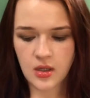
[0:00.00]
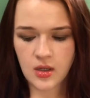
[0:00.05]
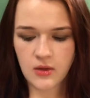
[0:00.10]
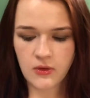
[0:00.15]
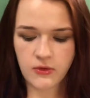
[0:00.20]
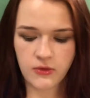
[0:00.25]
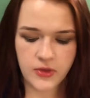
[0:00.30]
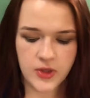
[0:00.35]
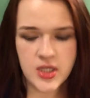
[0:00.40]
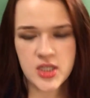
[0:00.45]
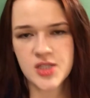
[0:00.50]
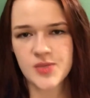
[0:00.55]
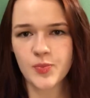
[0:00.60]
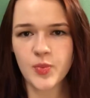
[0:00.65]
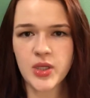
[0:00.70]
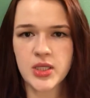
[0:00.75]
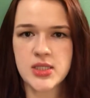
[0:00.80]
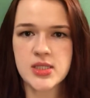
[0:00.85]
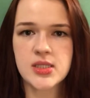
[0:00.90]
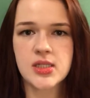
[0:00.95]
things
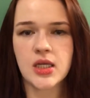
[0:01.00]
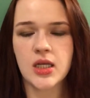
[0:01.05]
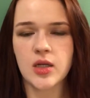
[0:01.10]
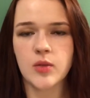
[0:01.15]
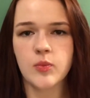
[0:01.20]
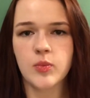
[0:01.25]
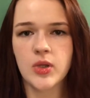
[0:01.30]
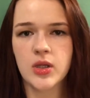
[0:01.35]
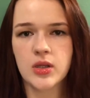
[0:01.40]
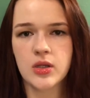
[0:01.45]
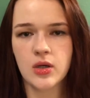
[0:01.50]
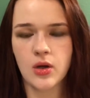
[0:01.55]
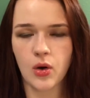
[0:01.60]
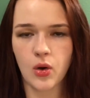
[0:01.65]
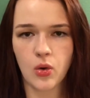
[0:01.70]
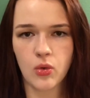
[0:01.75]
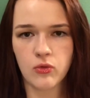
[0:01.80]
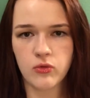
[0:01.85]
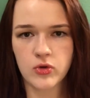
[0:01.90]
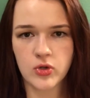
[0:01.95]
mixed in, but the
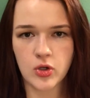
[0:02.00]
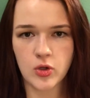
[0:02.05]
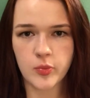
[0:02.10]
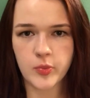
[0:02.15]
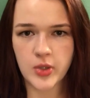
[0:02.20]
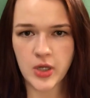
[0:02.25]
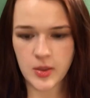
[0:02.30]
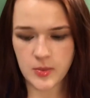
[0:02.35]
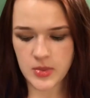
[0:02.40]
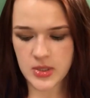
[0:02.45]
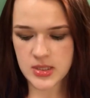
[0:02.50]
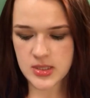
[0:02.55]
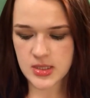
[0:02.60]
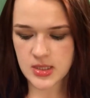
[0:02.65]
overall premise